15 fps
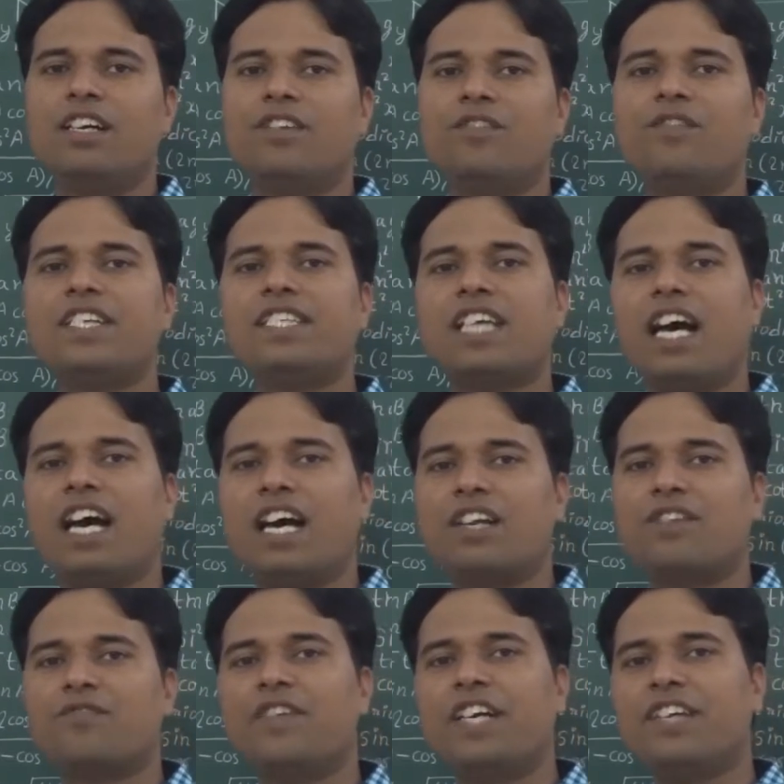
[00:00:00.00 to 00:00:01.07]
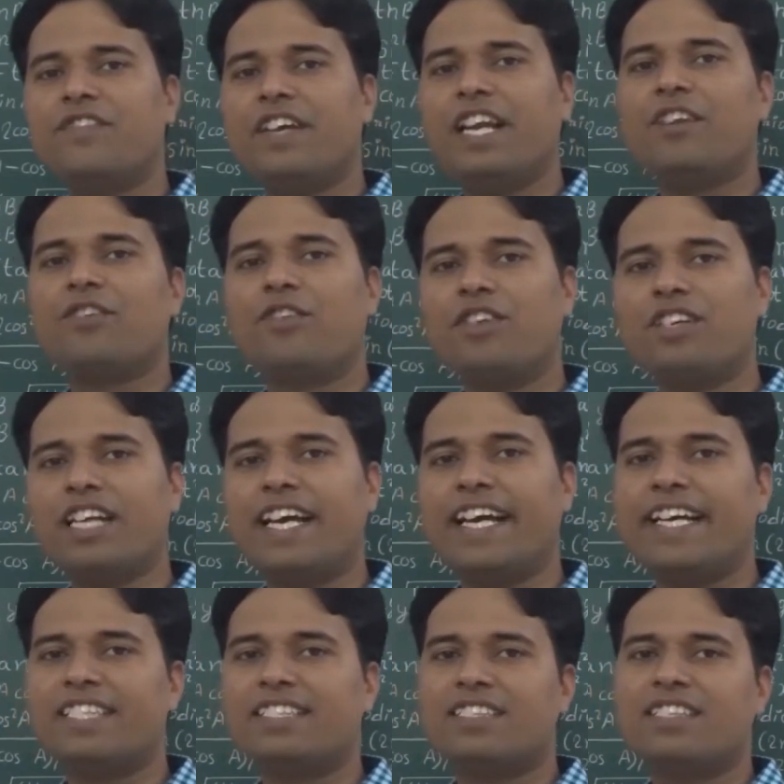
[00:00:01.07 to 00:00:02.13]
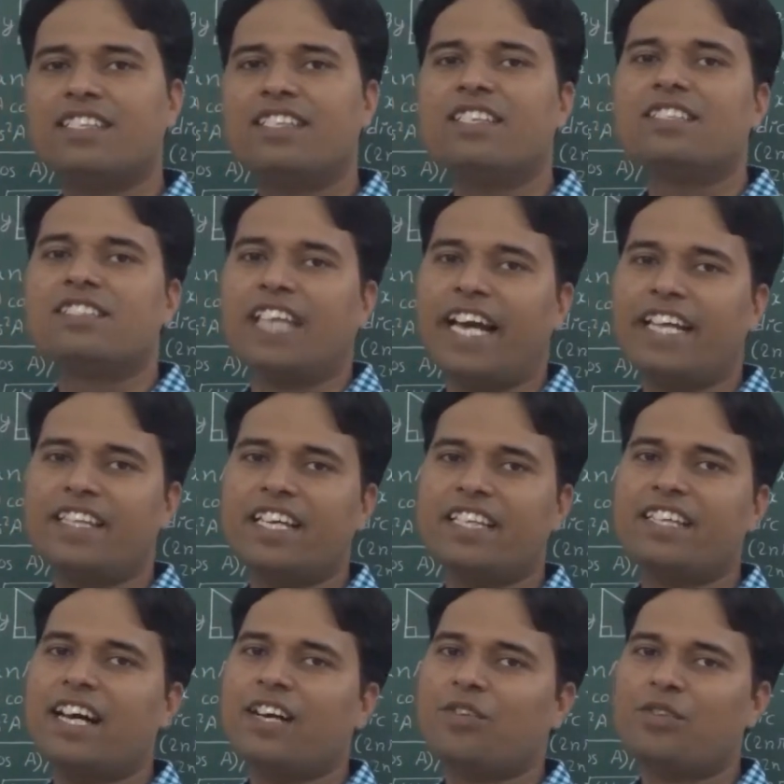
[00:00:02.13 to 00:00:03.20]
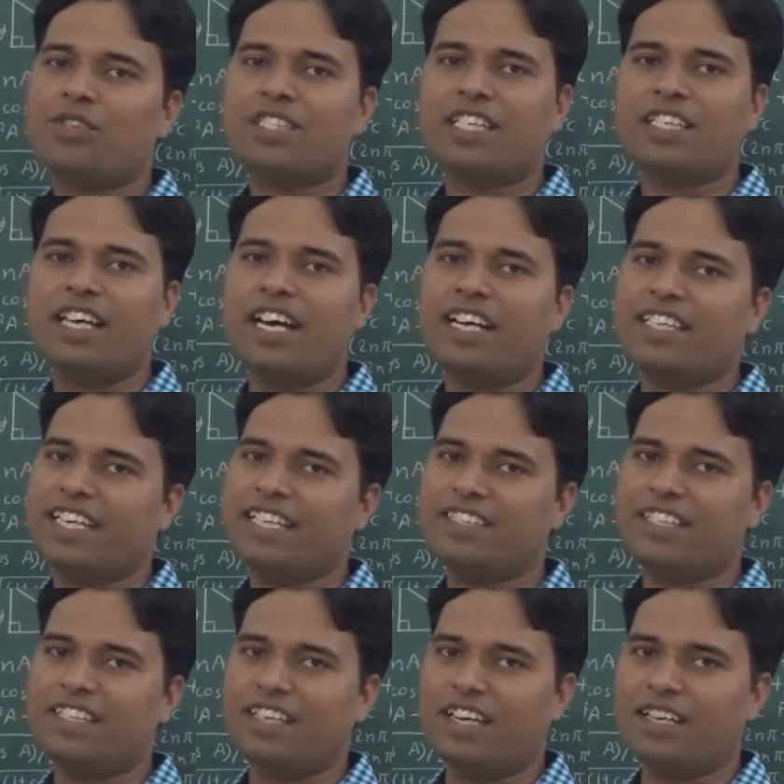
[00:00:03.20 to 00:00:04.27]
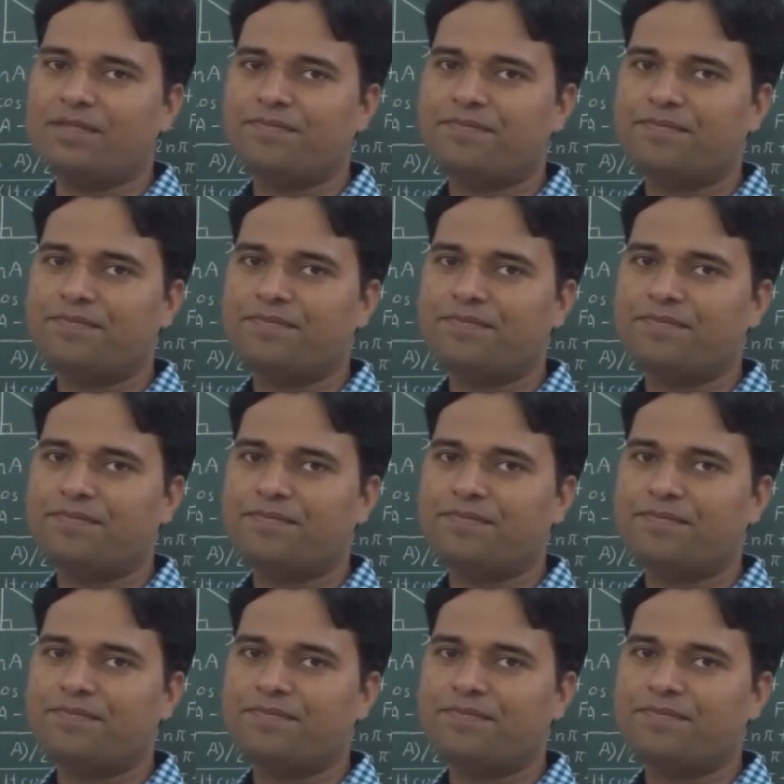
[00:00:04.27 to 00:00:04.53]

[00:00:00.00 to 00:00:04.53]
which are very well known as sine theta, cos theta, tan theta.